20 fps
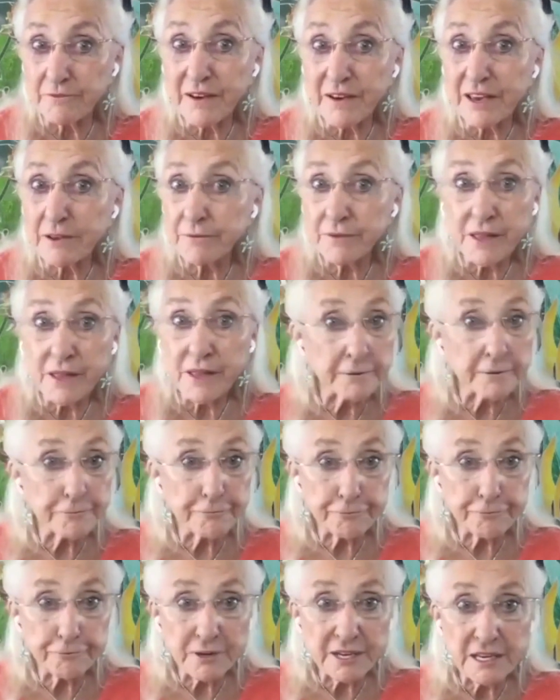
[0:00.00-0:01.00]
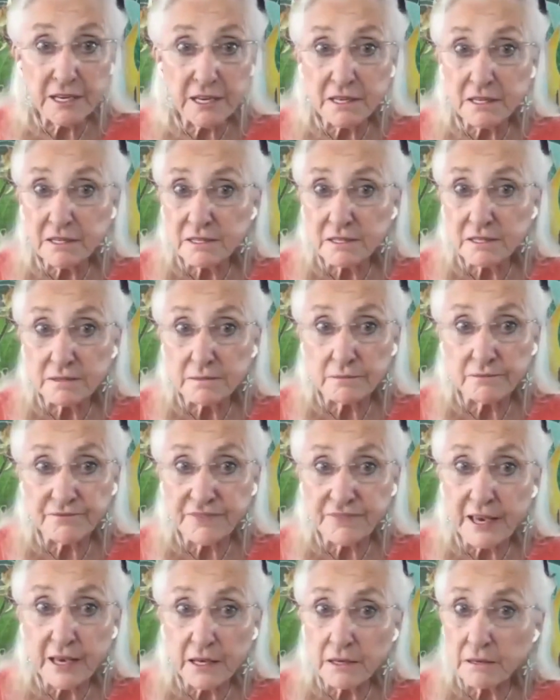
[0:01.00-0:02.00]
fight, flight, freeze,
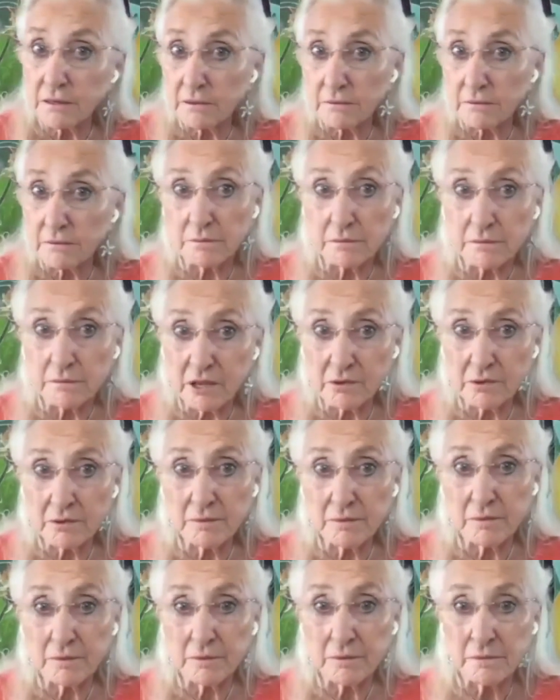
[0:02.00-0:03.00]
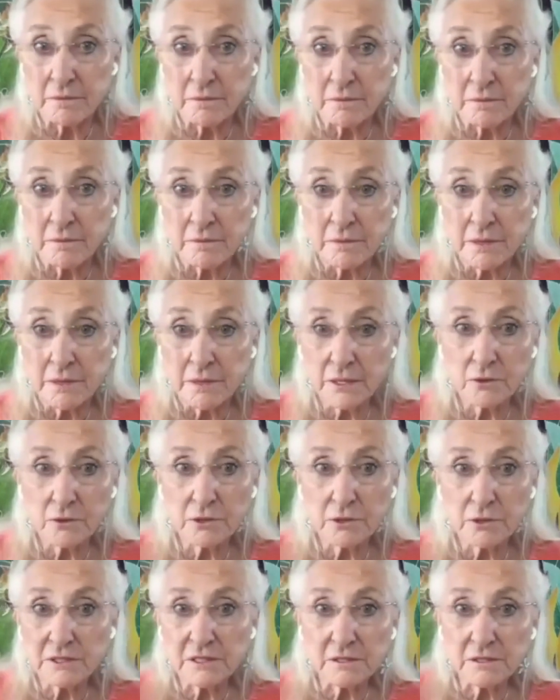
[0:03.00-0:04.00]
faint, in
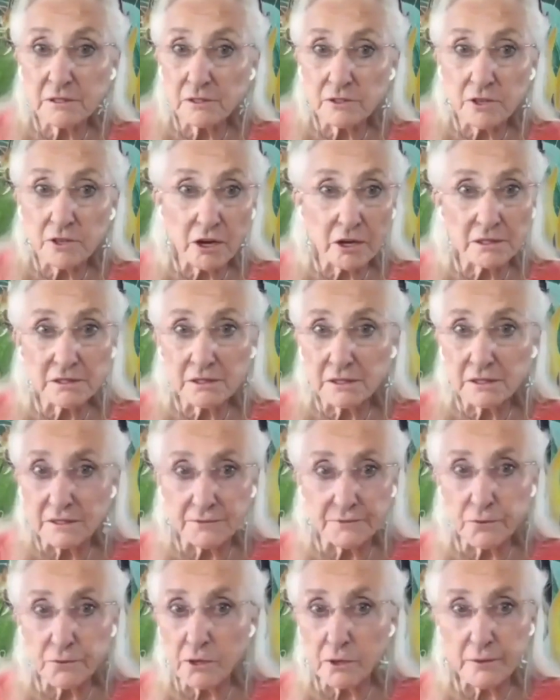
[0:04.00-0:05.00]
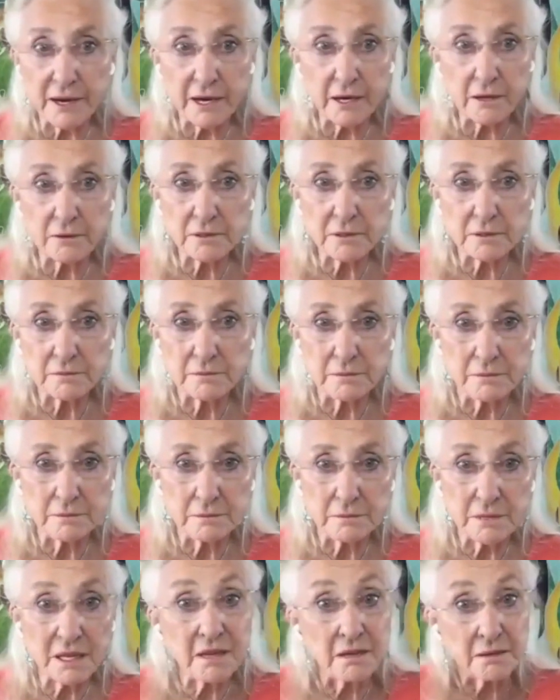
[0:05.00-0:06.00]
horses or dogs, it's fool around.
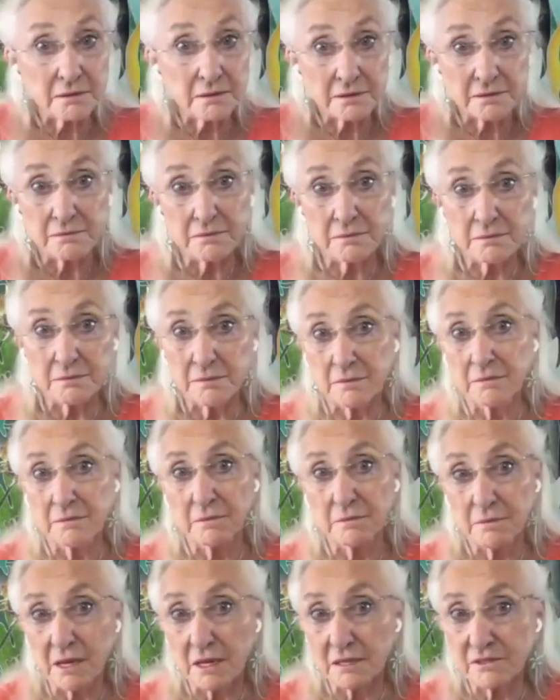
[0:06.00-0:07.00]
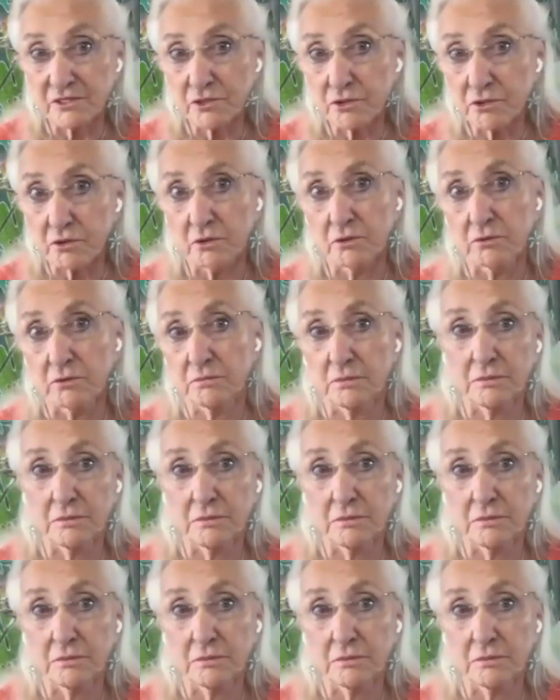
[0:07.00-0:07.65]
No, that's true.